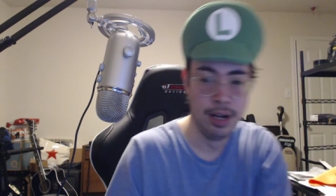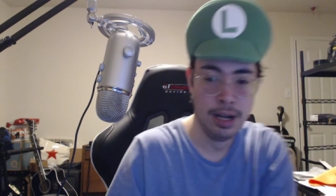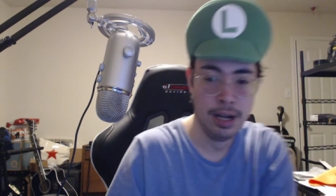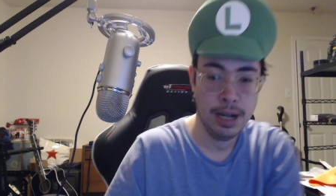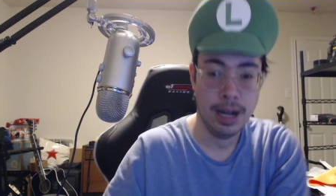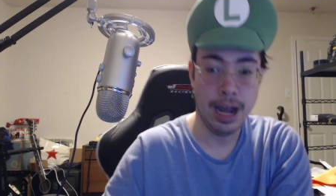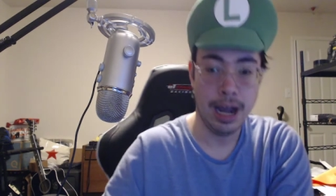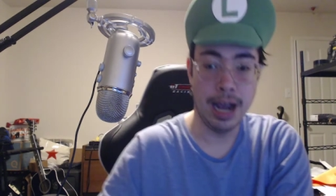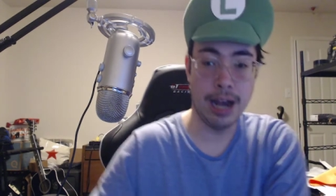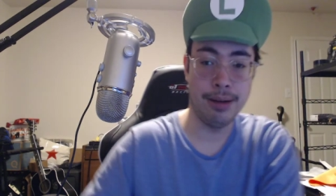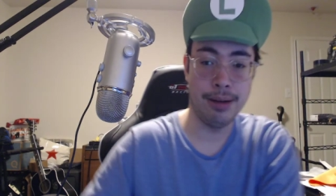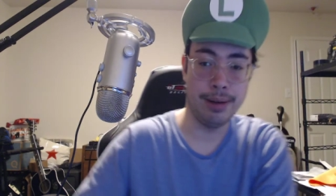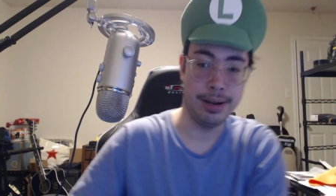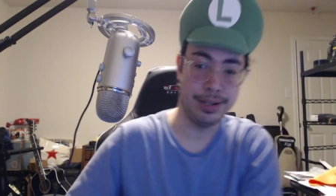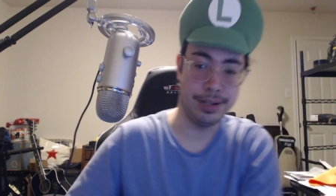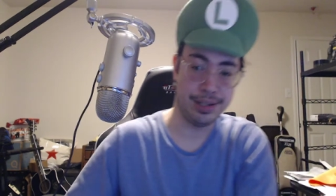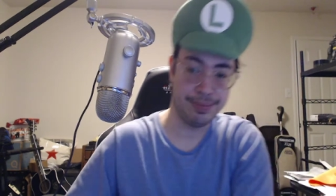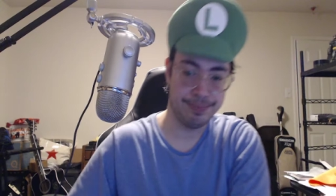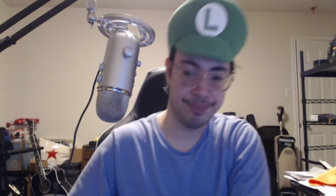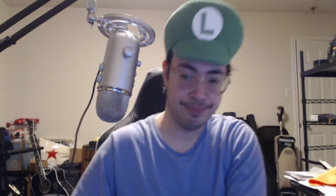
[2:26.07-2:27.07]

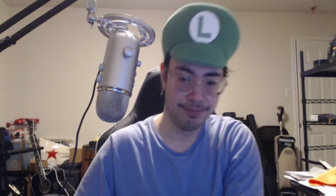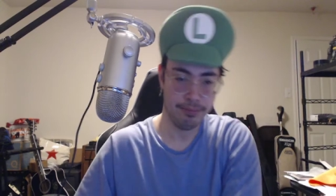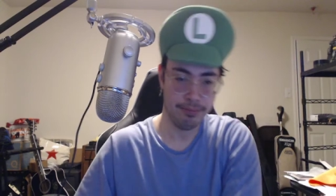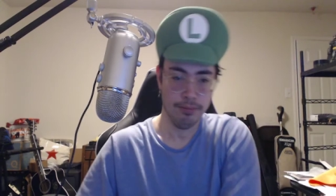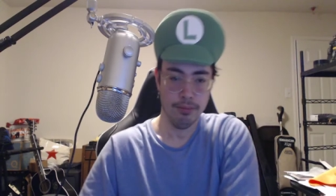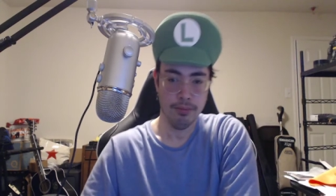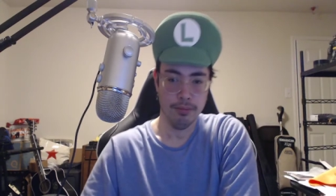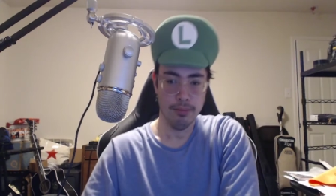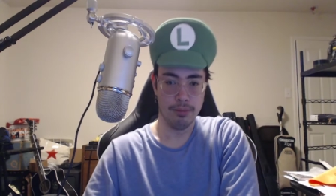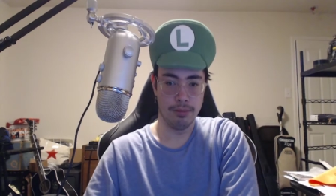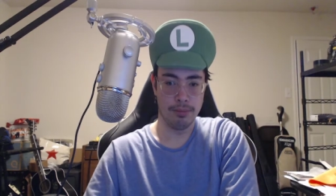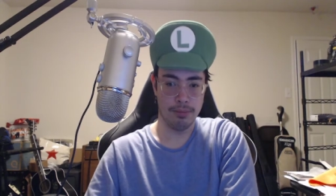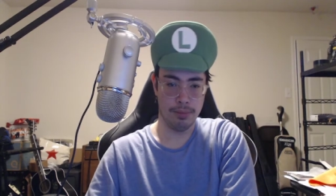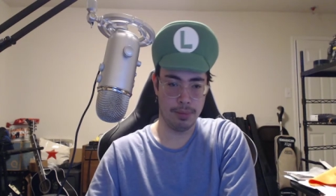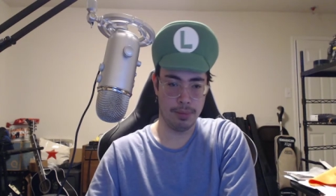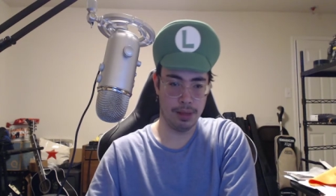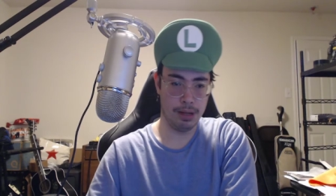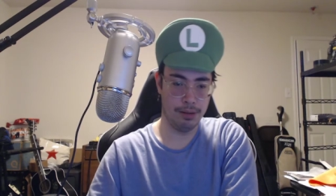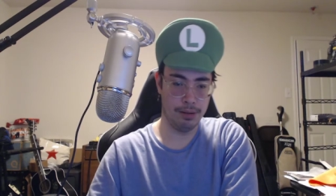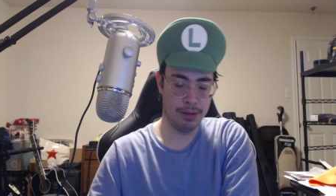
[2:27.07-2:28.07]
Anyways,
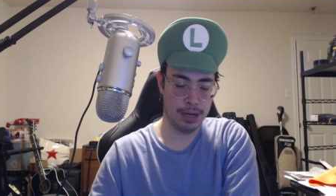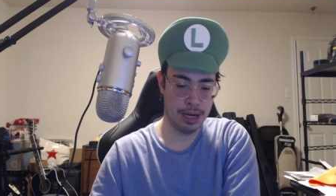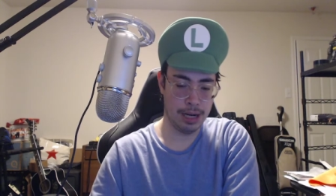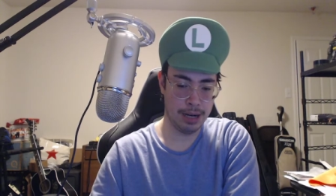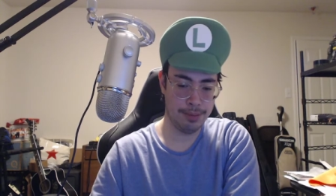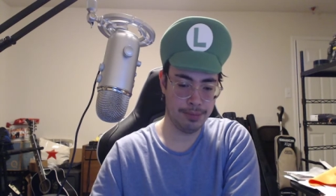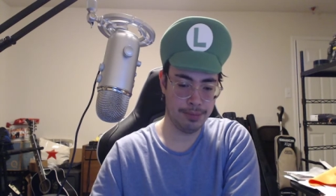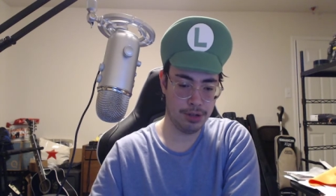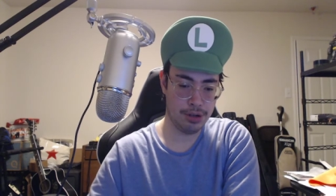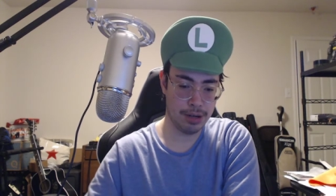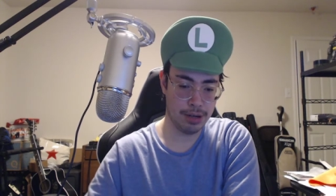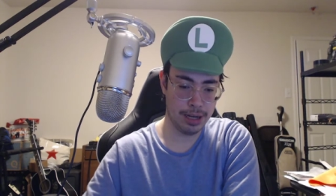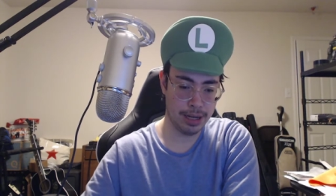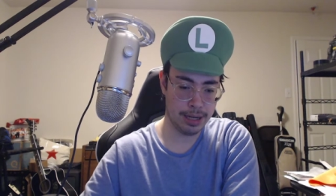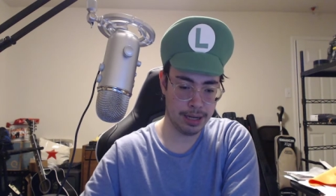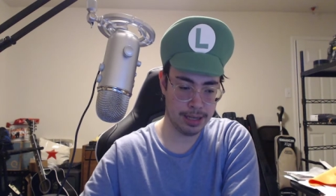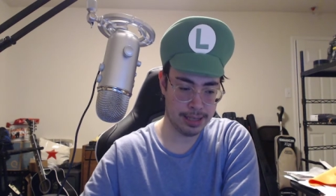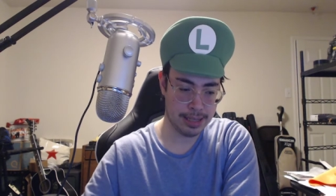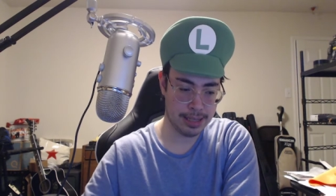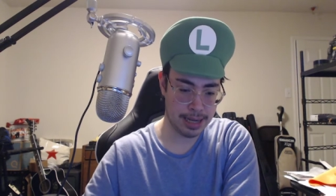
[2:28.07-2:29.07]
what I'm trying
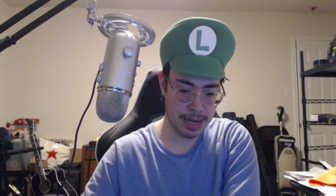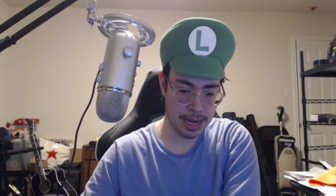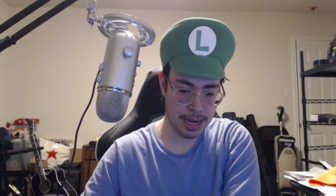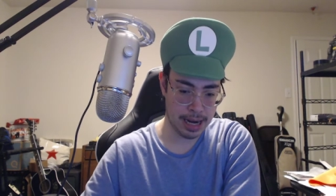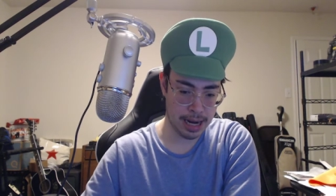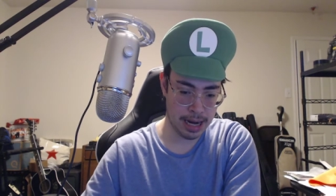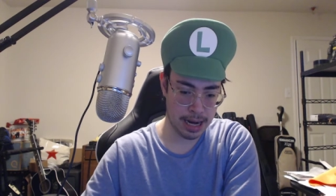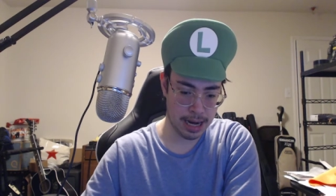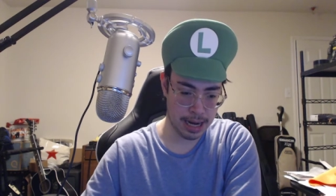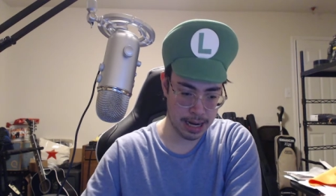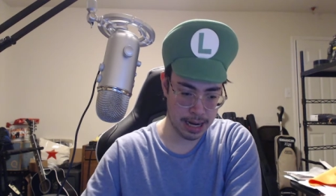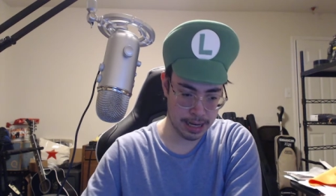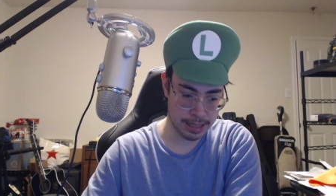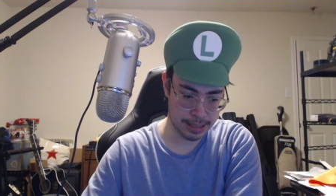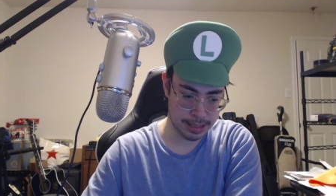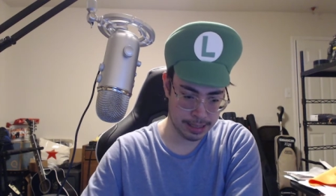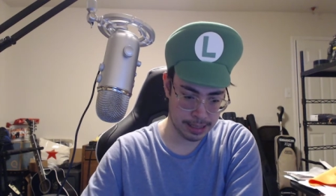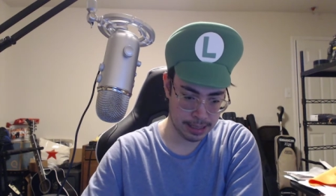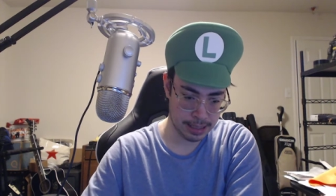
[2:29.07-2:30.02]
to say is